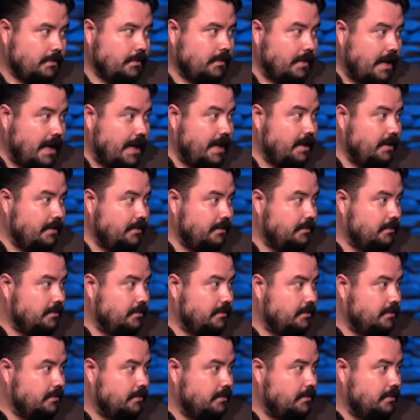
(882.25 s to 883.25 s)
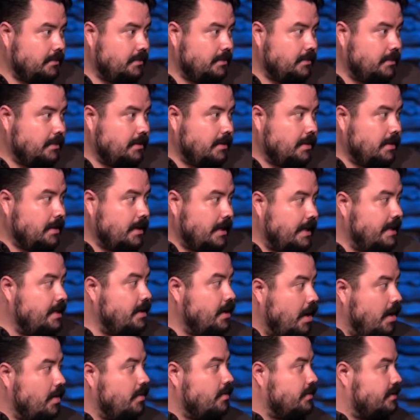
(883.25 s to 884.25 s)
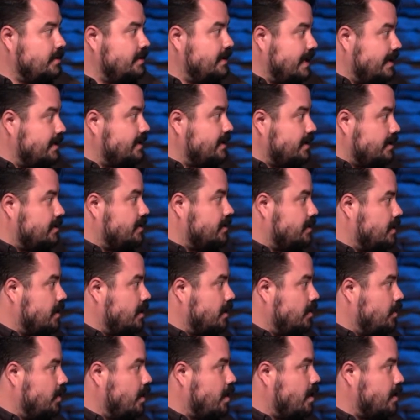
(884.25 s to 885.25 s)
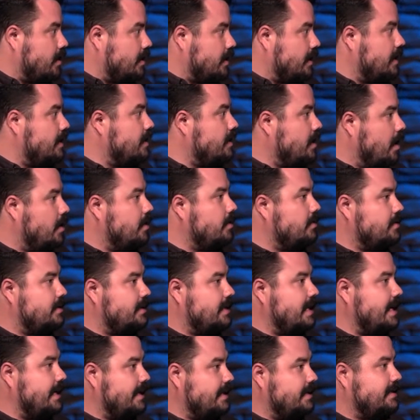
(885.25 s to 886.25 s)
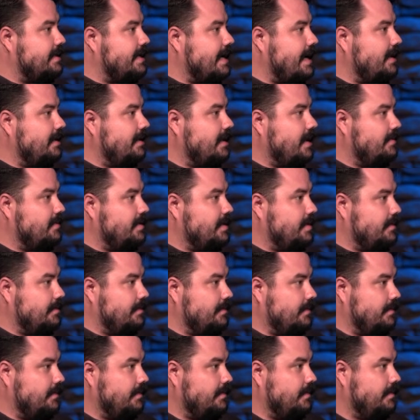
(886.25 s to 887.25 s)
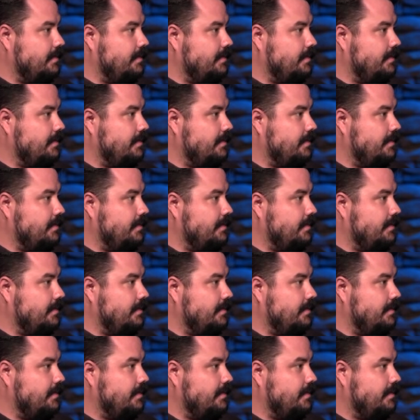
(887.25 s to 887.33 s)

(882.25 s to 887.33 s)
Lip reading: Right? He knows that this is going to work. He knows that his dad loves him.